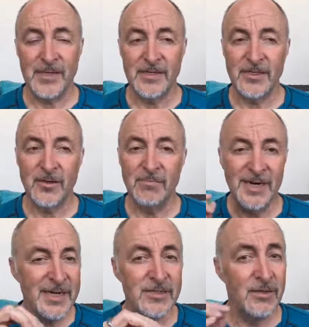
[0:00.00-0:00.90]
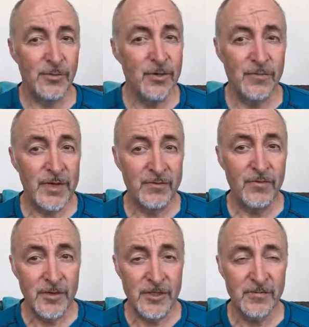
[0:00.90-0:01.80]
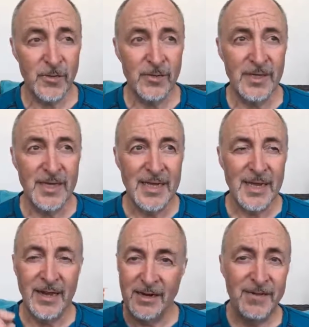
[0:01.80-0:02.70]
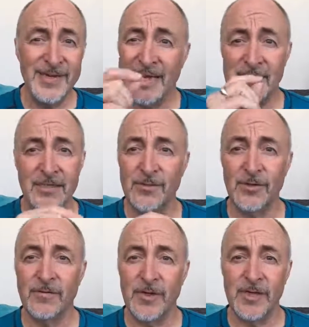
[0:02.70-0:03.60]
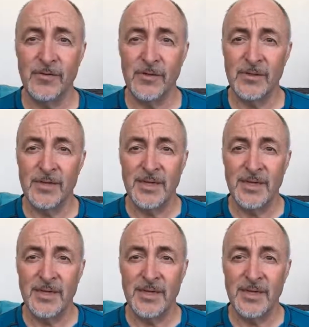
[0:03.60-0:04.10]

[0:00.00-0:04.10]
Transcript: So money is not the root evil, first of all, and loving it isn't the root of all evil.